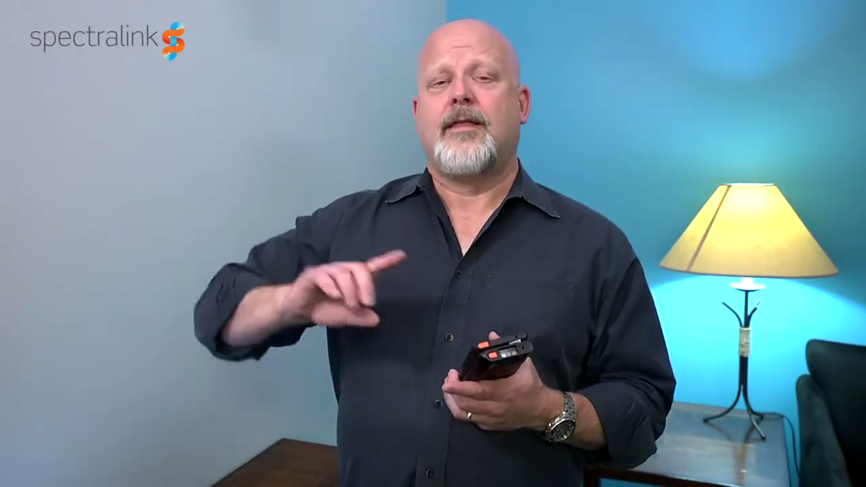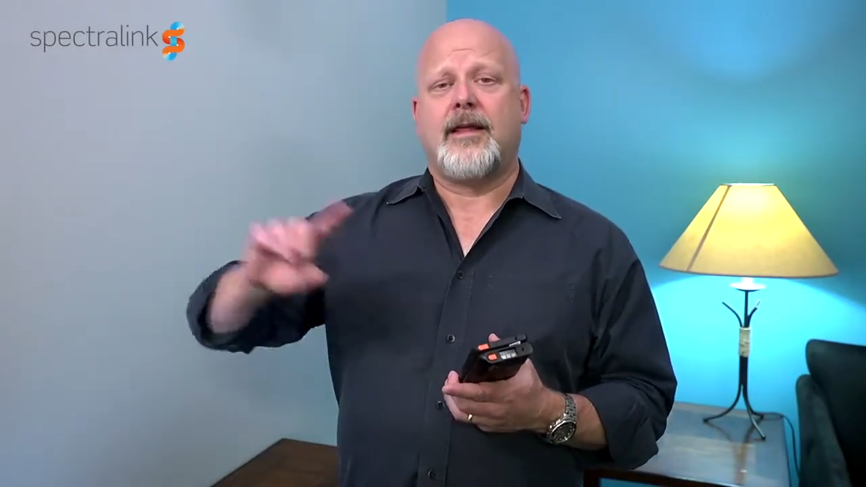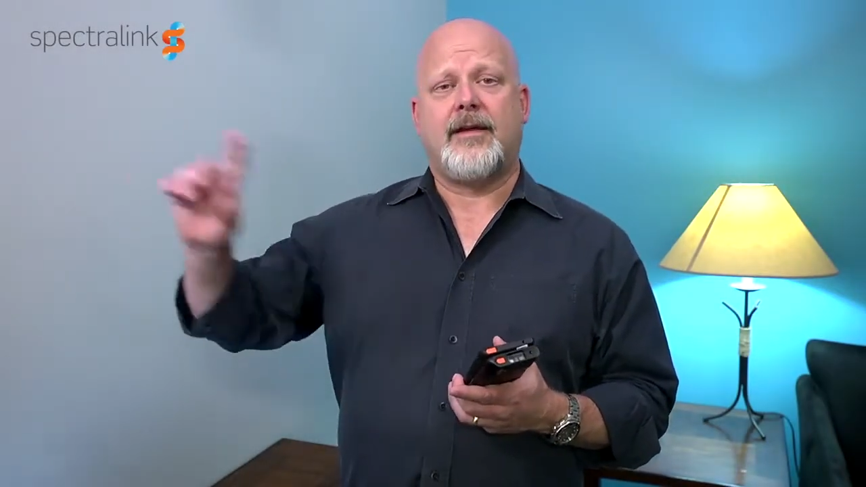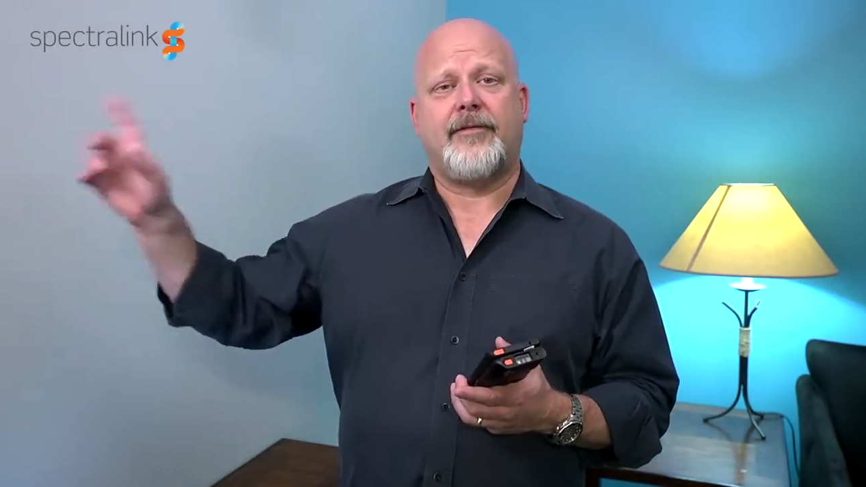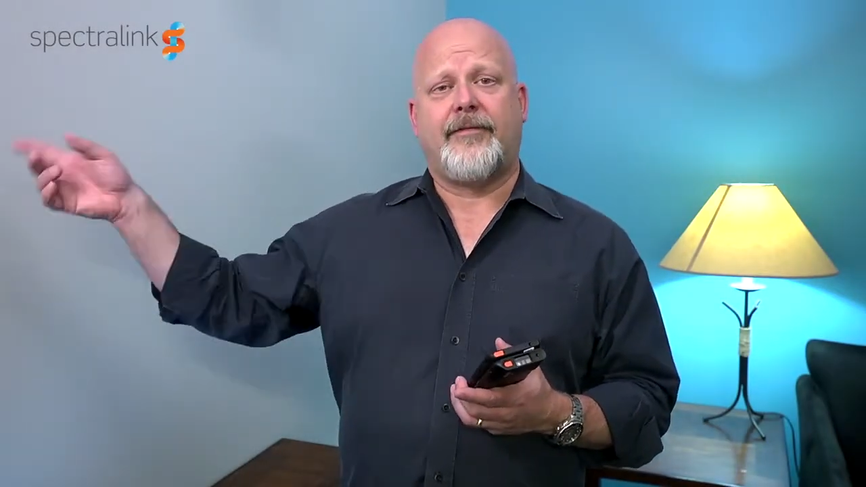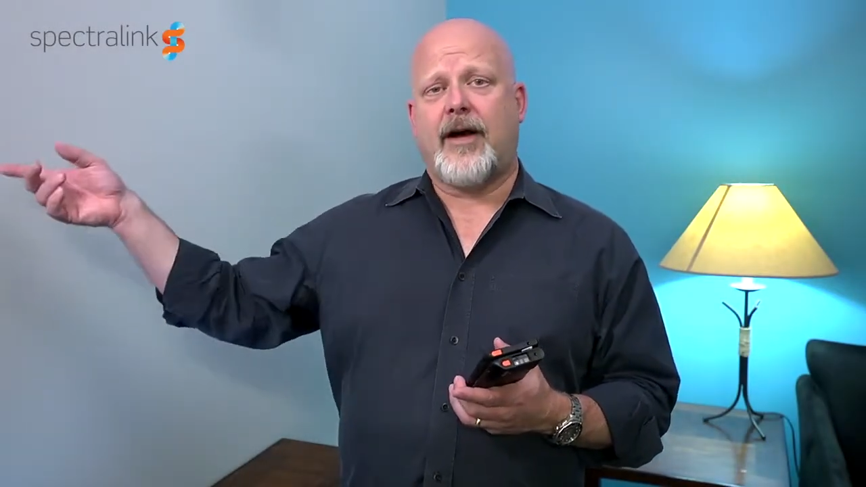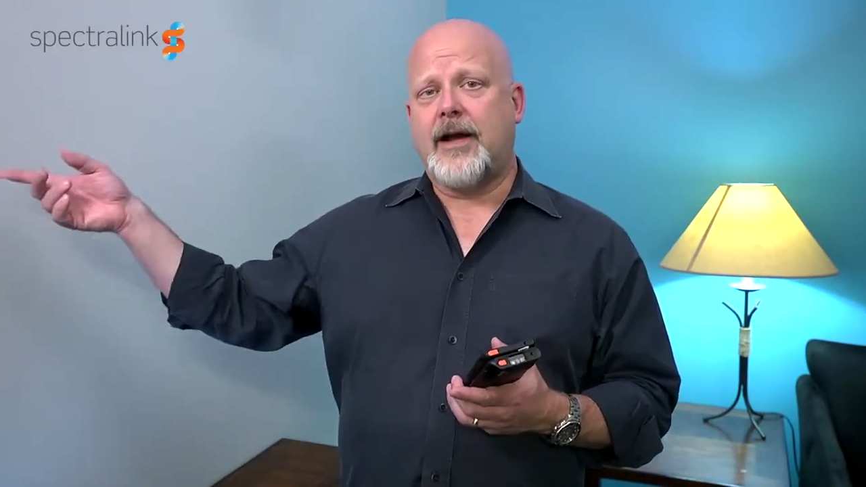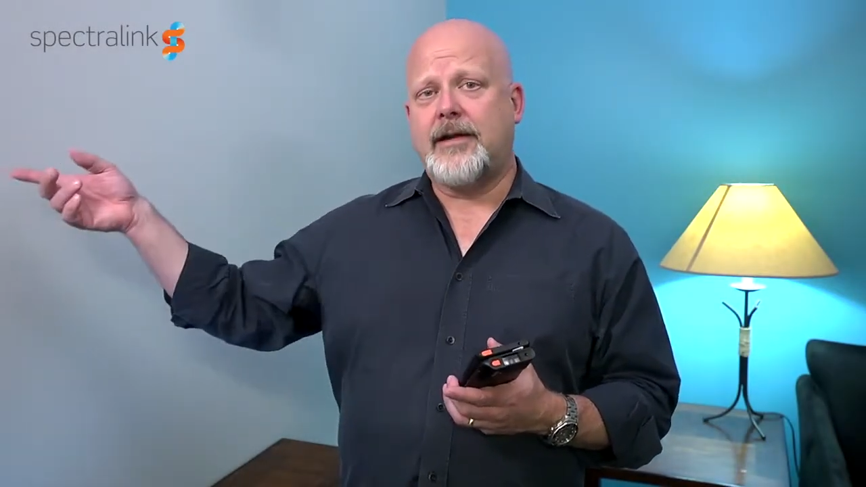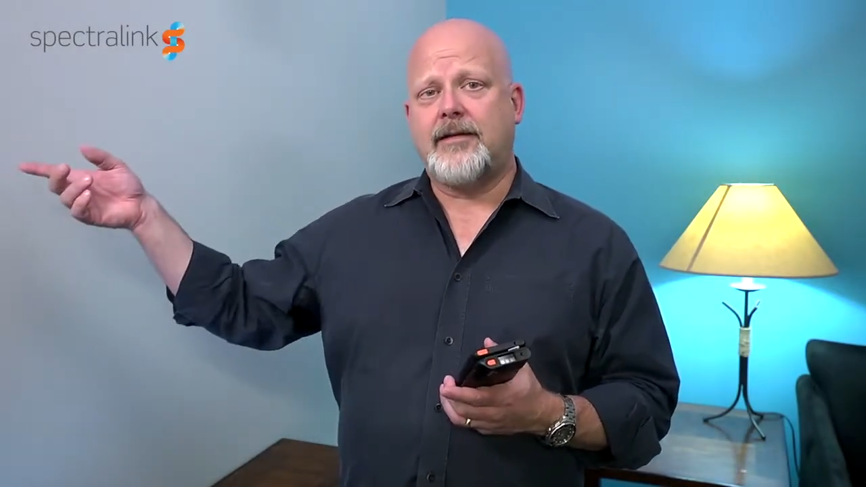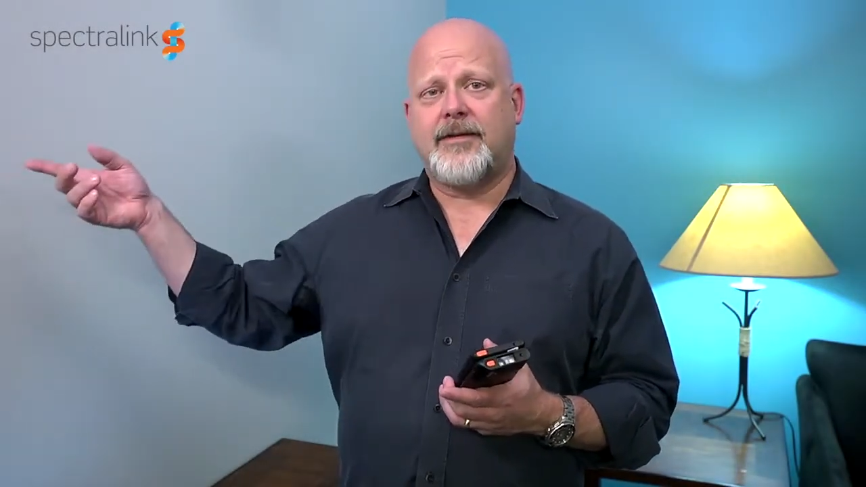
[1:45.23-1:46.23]
then it
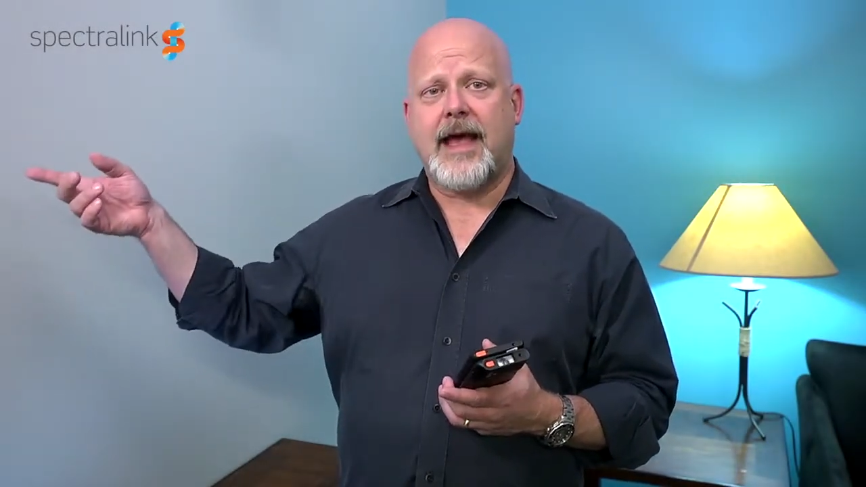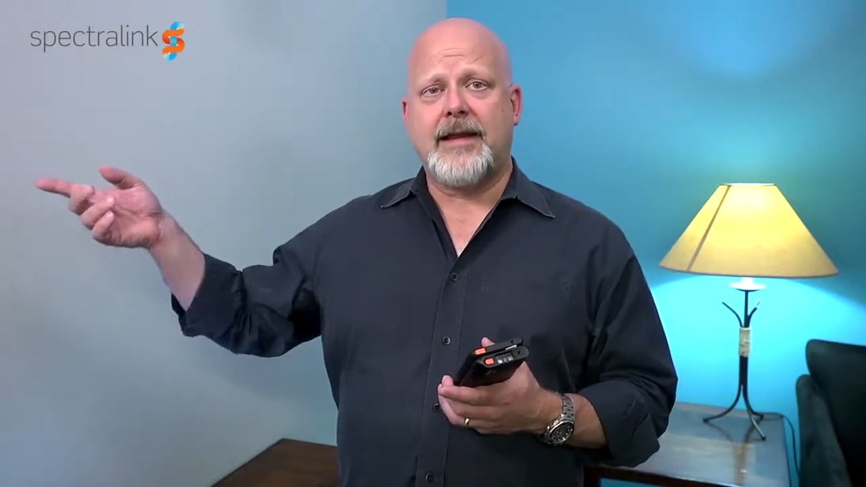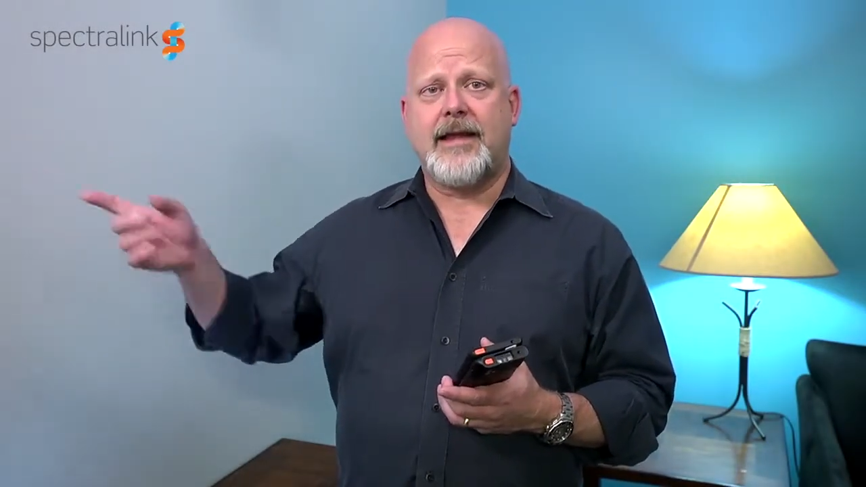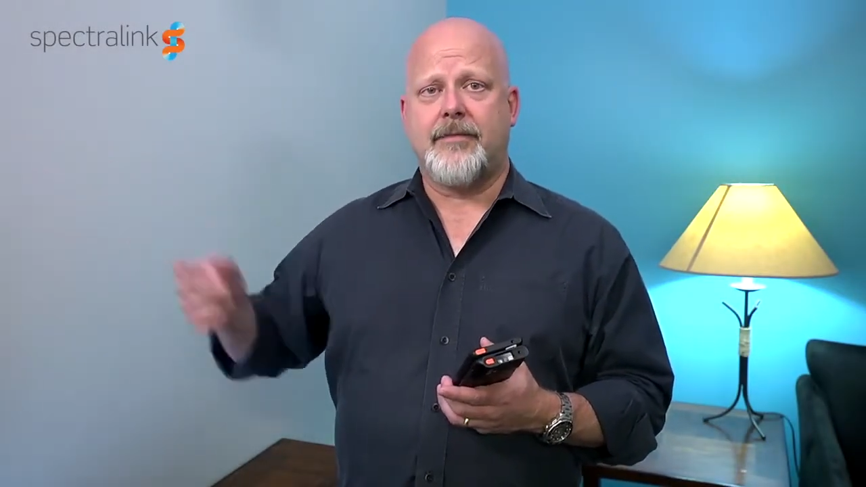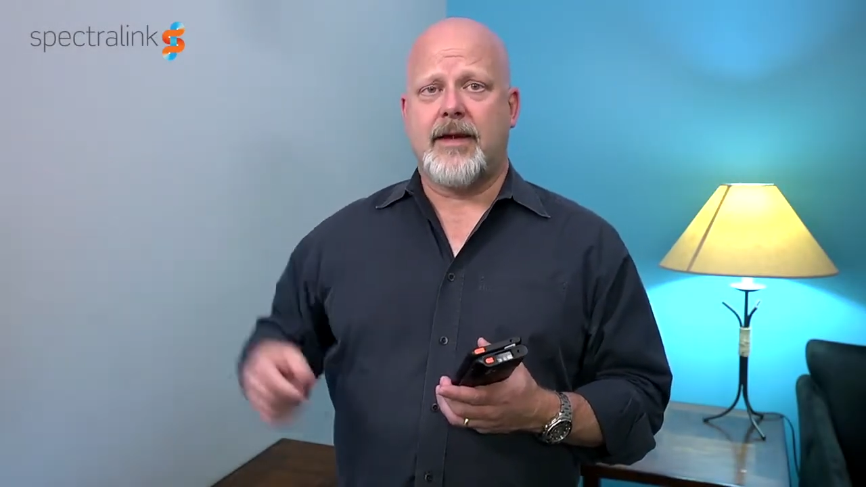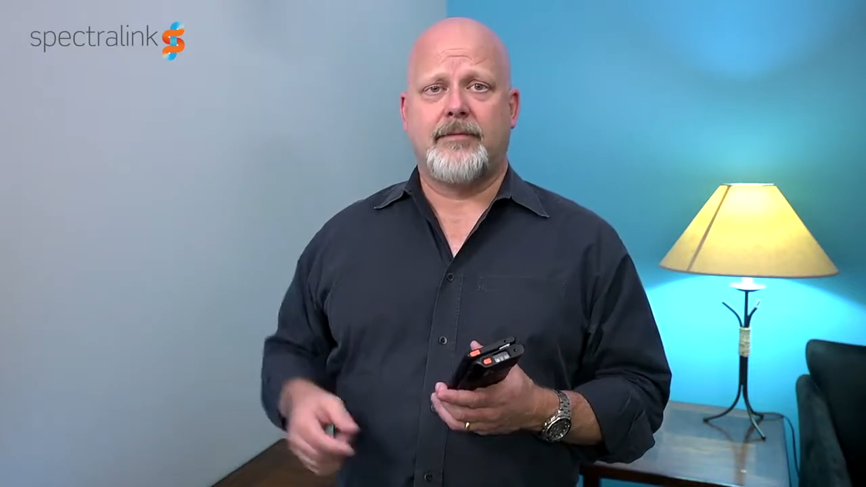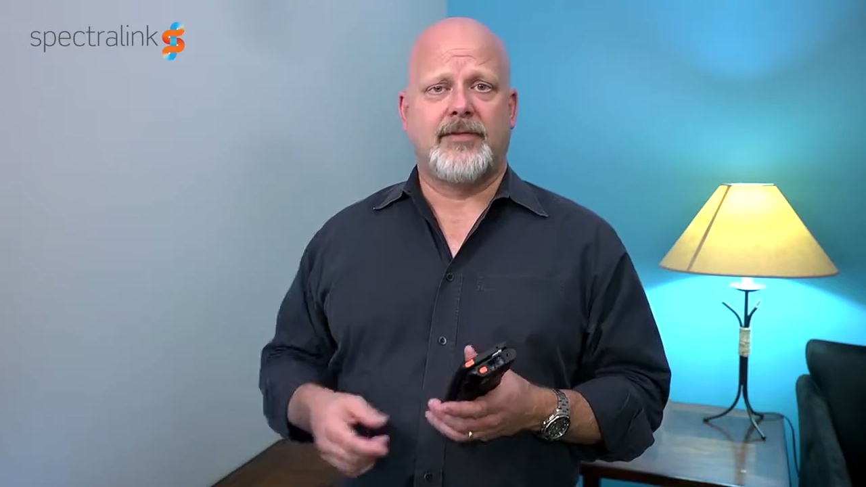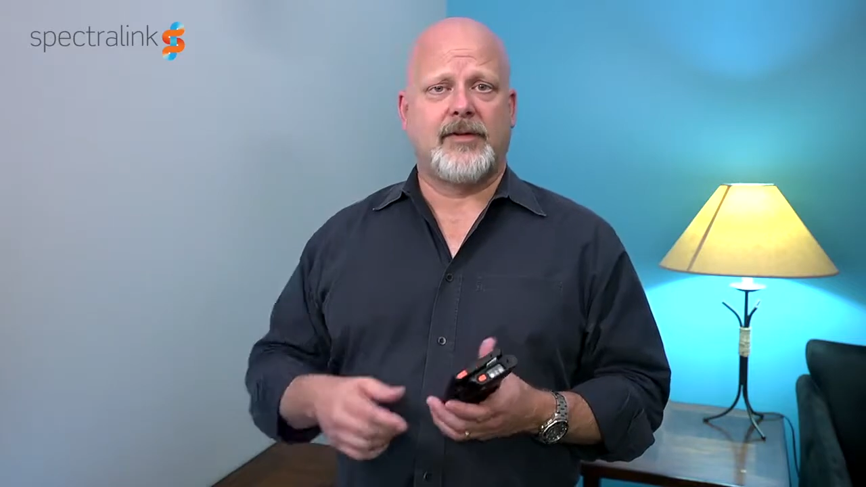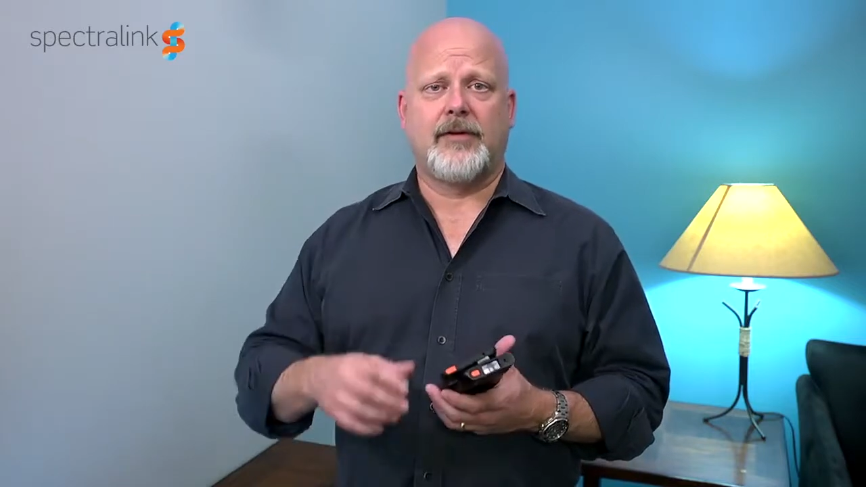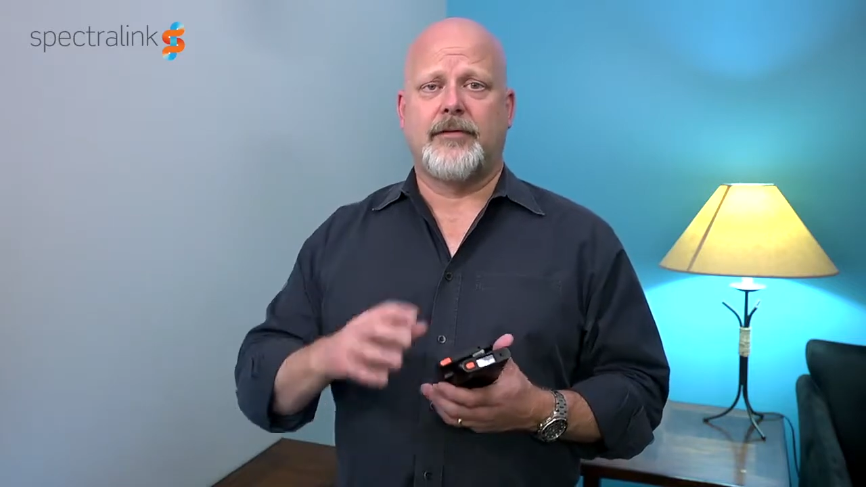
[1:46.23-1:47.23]
finds that
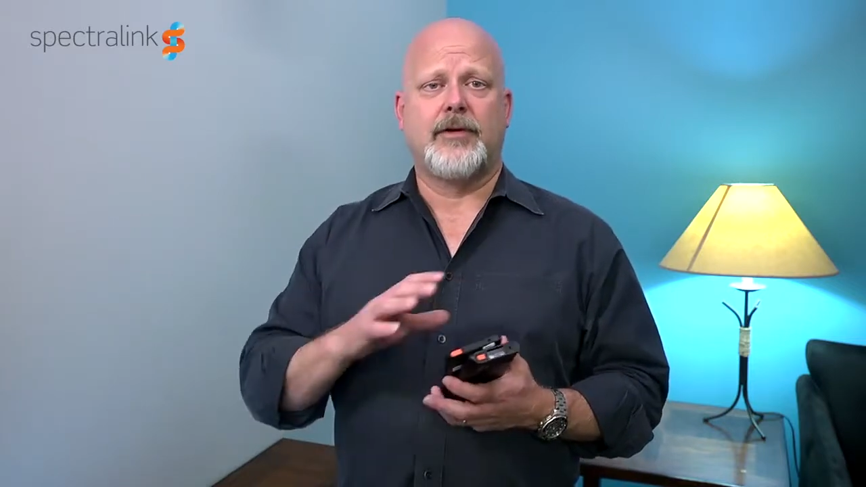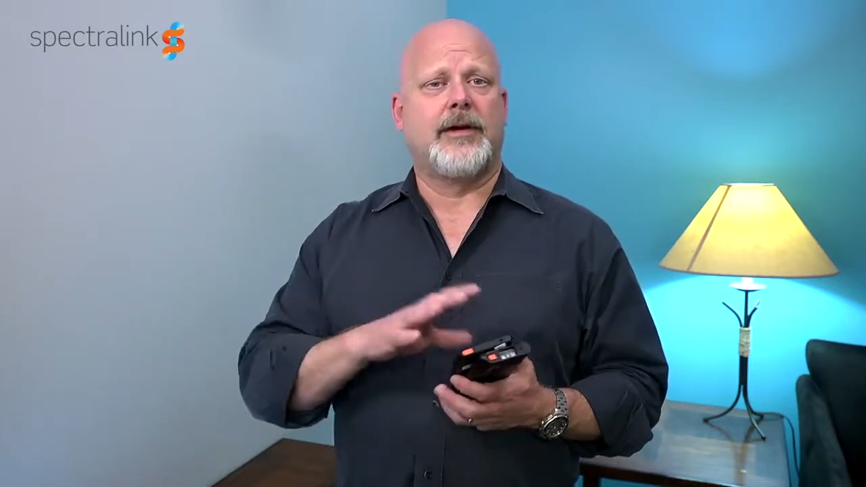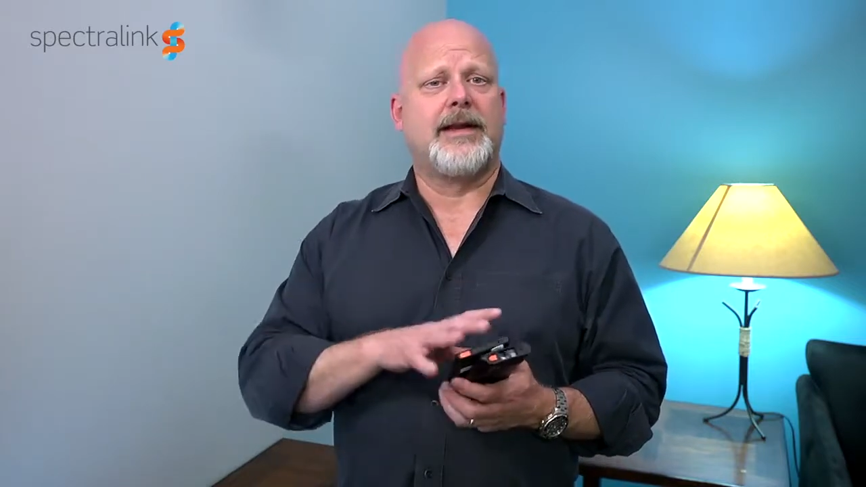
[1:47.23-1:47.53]
EMM server,